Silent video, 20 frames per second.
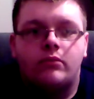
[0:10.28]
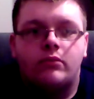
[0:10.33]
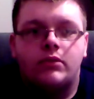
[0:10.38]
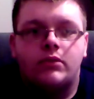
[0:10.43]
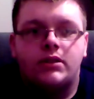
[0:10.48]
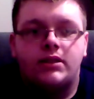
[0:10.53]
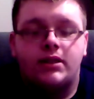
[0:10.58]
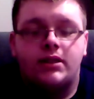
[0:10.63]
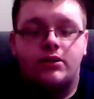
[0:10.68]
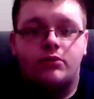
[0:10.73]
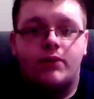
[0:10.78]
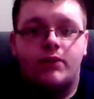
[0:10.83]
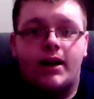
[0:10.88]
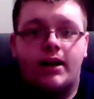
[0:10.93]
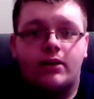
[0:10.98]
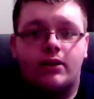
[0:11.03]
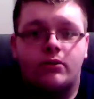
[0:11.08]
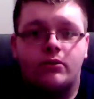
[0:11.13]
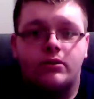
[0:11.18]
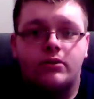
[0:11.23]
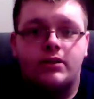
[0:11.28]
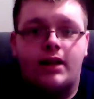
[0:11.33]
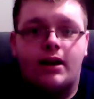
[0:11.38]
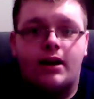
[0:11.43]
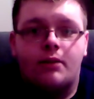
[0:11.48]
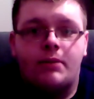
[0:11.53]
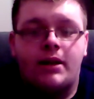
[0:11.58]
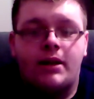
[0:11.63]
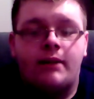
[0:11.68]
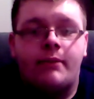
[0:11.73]
Since Radical is now
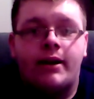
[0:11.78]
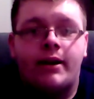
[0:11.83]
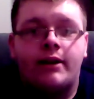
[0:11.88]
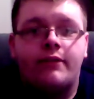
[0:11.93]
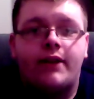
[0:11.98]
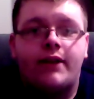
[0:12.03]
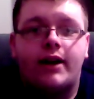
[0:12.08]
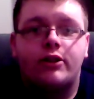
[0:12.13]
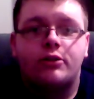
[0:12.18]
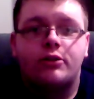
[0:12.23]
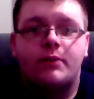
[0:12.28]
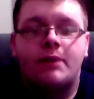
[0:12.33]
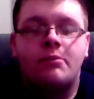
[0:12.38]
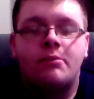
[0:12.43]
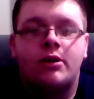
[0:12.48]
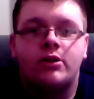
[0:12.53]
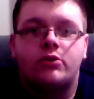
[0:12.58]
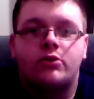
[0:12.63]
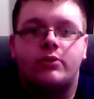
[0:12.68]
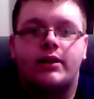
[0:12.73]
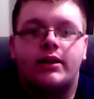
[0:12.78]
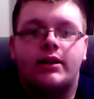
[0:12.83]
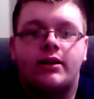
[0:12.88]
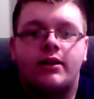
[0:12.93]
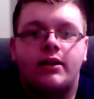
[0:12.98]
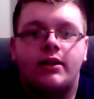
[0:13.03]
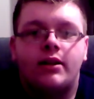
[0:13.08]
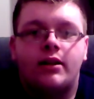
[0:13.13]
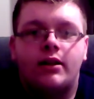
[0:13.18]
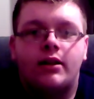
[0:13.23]
being manufactured by Brunswick,
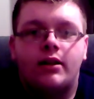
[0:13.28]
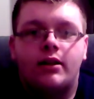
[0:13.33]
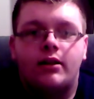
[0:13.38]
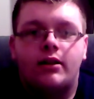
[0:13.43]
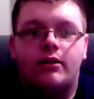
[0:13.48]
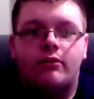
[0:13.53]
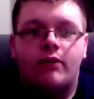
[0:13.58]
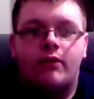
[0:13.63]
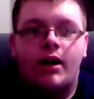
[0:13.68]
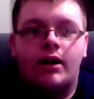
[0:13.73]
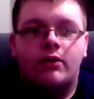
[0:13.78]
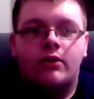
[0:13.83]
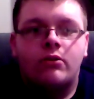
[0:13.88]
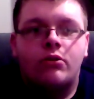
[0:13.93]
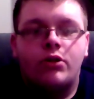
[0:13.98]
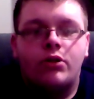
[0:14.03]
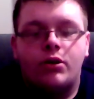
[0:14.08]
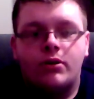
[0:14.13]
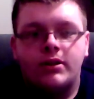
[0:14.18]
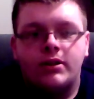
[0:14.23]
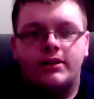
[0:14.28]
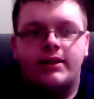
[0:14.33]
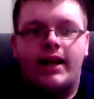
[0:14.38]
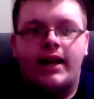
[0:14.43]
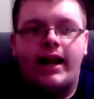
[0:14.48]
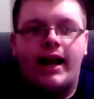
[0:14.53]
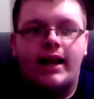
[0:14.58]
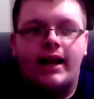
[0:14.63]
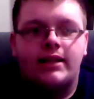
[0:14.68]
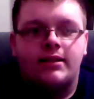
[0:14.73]
Radical, you could say,
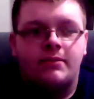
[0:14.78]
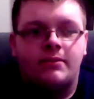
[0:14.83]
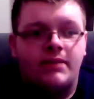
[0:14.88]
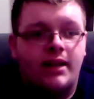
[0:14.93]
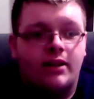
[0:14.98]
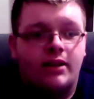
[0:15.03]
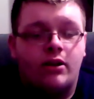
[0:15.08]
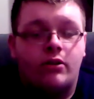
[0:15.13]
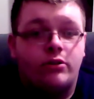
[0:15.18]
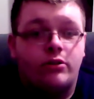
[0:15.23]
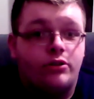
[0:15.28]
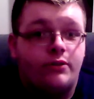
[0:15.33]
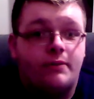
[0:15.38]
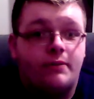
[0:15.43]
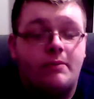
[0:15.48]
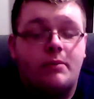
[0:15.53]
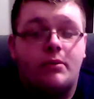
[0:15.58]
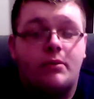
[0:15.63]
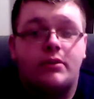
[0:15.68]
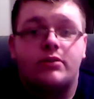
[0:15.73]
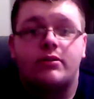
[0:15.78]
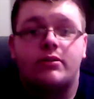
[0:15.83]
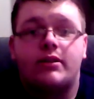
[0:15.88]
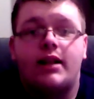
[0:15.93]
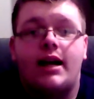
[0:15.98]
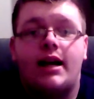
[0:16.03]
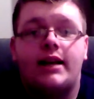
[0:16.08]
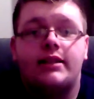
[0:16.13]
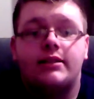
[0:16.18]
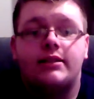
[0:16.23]
has some technology from the Brunswick
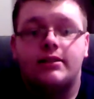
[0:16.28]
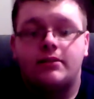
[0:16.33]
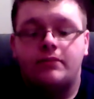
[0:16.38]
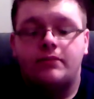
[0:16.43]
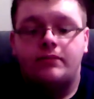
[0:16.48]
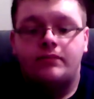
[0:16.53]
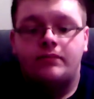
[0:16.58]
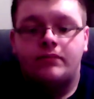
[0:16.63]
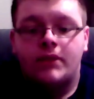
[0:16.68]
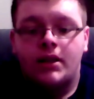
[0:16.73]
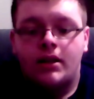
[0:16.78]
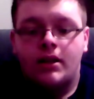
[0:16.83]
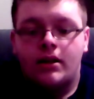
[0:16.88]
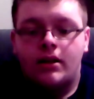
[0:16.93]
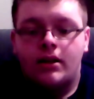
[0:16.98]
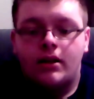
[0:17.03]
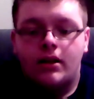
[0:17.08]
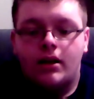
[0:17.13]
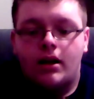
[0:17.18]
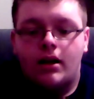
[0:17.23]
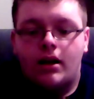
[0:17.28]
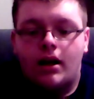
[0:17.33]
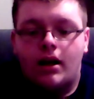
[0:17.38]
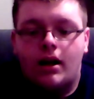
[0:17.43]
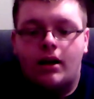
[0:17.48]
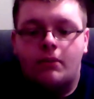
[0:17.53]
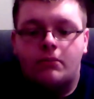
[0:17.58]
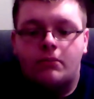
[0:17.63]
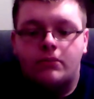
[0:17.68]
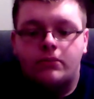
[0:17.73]
lines.
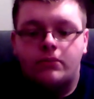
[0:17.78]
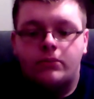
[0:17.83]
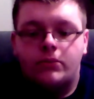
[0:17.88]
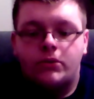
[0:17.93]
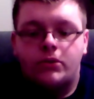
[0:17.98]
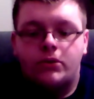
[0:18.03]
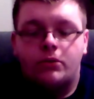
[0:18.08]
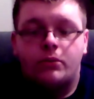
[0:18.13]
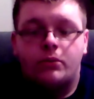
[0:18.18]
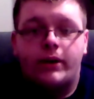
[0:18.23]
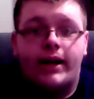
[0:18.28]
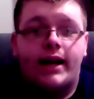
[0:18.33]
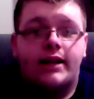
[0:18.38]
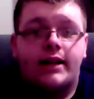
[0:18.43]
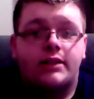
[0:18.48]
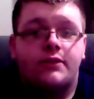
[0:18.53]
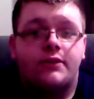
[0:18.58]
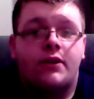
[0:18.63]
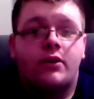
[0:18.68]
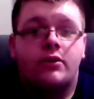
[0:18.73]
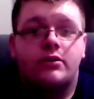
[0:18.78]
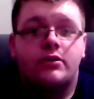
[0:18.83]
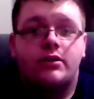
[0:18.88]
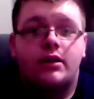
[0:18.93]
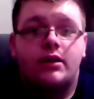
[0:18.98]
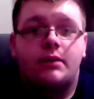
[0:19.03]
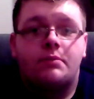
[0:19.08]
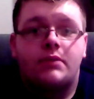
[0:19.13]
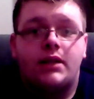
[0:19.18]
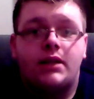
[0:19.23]
The Reax follows
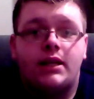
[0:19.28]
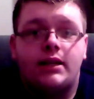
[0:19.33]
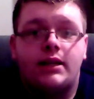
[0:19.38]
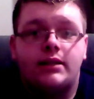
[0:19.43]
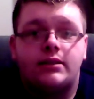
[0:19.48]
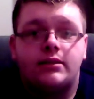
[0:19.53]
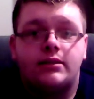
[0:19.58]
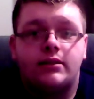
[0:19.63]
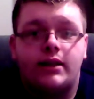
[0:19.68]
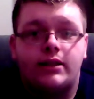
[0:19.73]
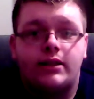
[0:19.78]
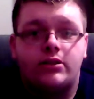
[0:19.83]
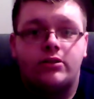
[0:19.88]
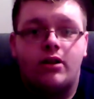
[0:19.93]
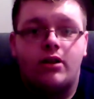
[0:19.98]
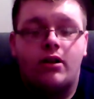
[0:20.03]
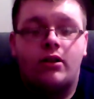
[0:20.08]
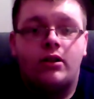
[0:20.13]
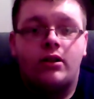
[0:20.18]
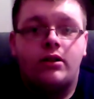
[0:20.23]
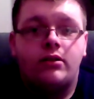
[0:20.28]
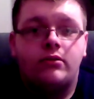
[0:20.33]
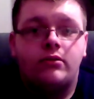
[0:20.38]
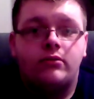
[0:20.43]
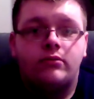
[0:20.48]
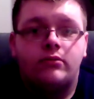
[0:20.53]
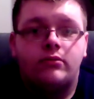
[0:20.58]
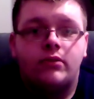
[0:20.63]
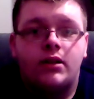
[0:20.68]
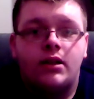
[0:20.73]
up the Slant Solid,
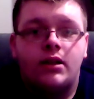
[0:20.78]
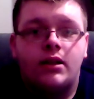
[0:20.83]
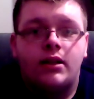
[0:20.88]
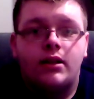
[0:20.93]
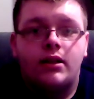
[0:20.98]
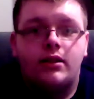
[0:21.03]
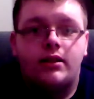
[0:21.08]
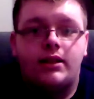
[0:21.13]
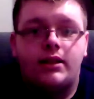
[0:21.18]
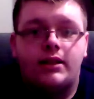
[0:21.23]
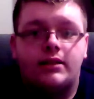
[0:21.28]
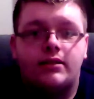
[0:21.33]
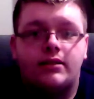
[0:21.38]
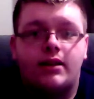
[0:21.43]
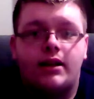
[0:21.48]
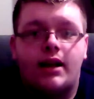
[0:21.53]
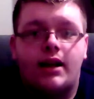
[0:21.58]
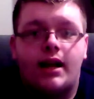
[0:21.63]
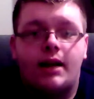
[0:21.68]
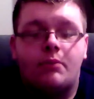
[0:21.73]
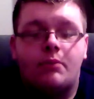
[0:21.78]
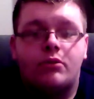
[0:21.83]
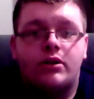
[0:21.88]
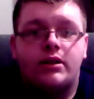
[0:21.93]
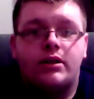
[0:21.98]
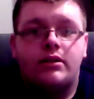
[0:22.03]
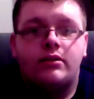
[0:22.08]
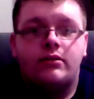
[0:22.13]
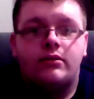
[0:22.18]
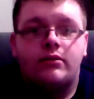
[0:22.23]
the Slant
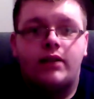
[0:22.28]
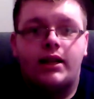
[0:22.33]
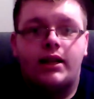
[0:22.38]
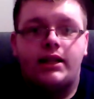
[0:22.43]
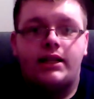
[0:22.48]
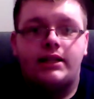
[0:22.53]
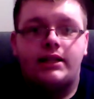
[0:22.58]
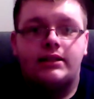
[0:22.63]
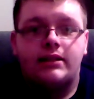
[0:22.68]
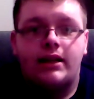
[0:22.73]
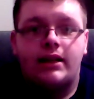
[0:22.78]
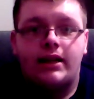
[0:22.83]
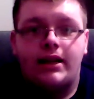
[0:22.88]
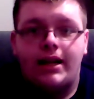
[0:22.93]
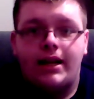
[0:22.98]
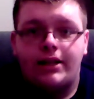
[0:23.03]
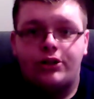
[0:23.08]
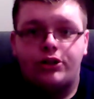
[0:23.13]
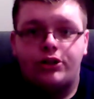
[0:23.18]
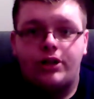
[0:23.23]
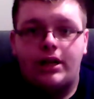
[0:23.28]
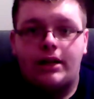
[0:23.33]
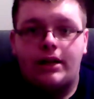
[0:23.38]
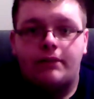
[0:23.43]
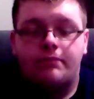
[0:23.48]
Hybrid, and the Slant HD.